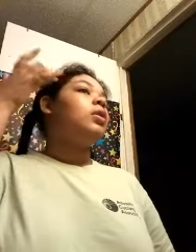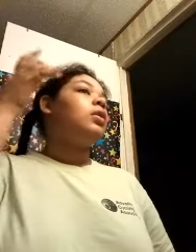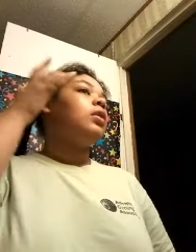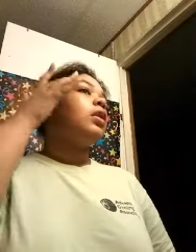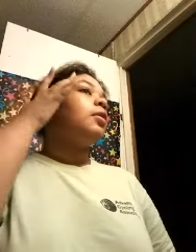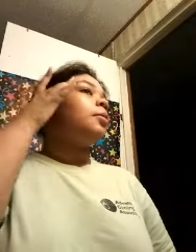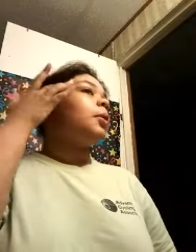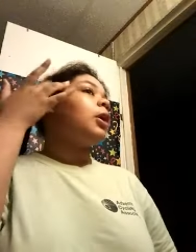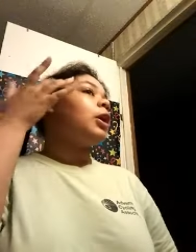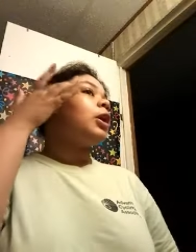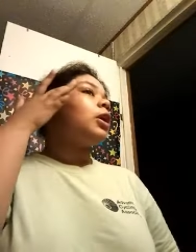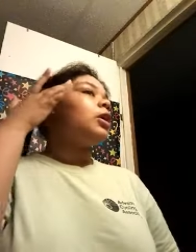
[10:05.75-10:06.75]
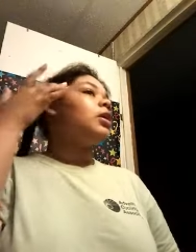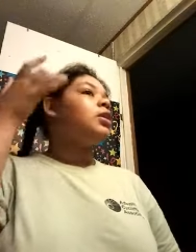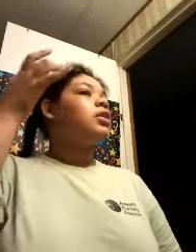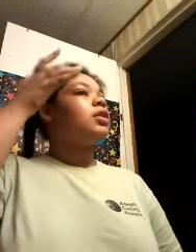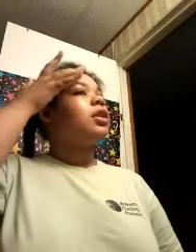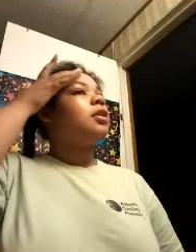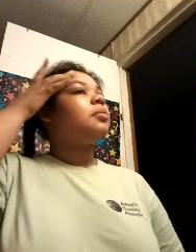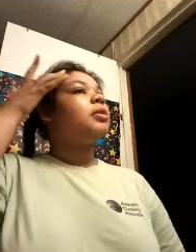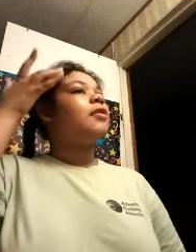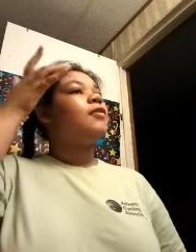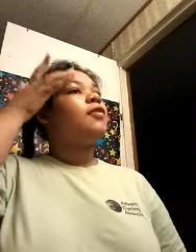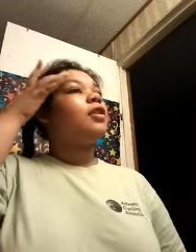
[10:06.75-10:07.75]
Well, up here on
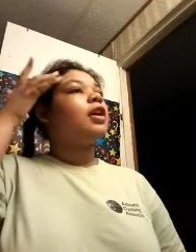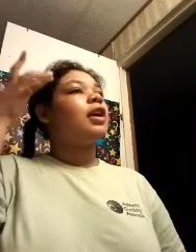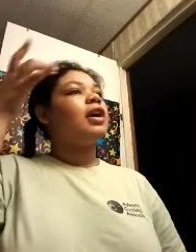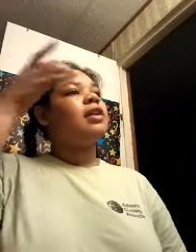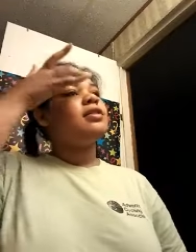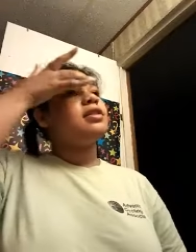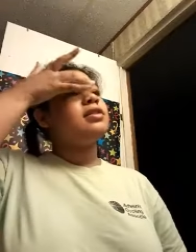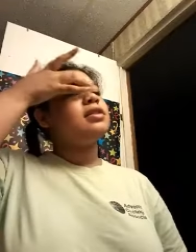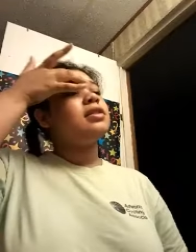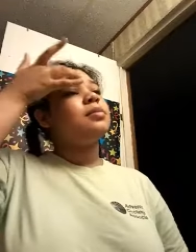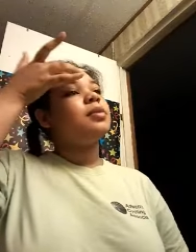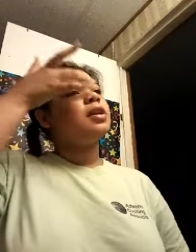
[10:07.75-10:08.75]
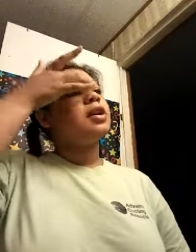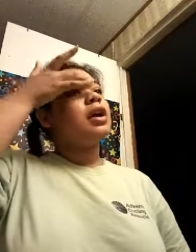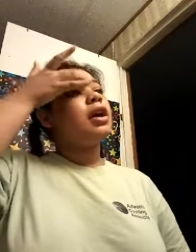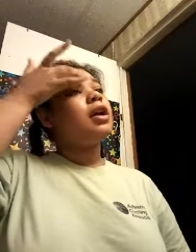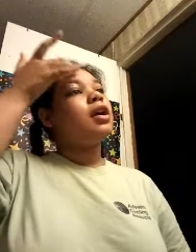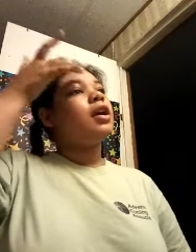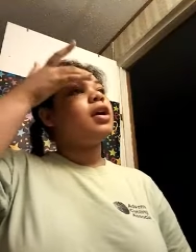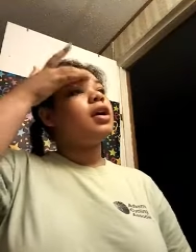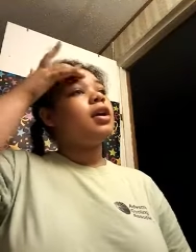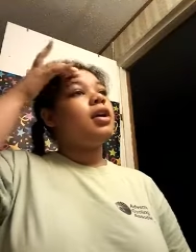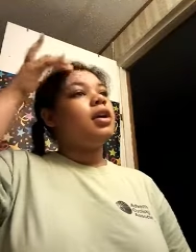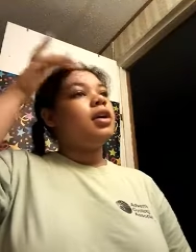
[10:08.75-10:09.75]
my forehead, since it's a bigger
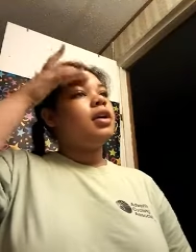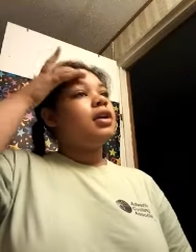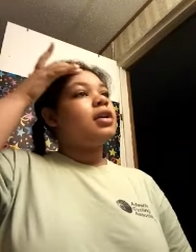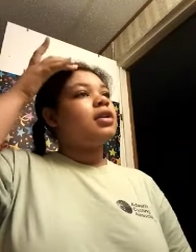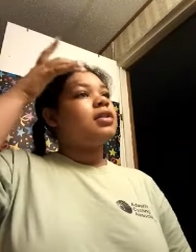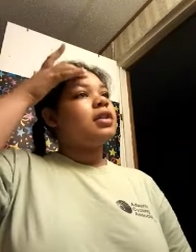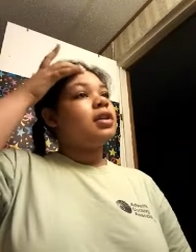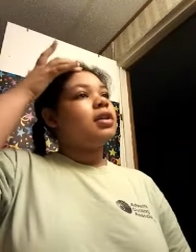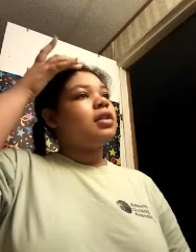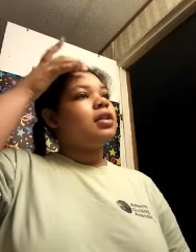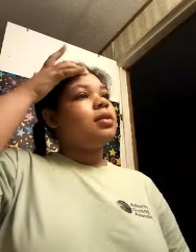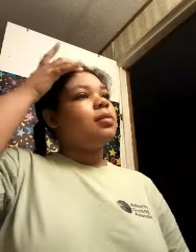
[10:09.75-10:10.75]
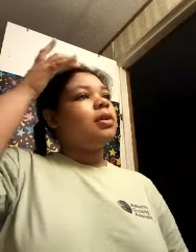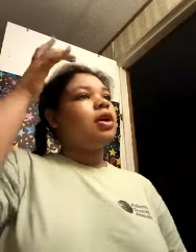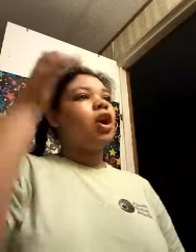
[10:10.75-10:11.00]
area, is a little bit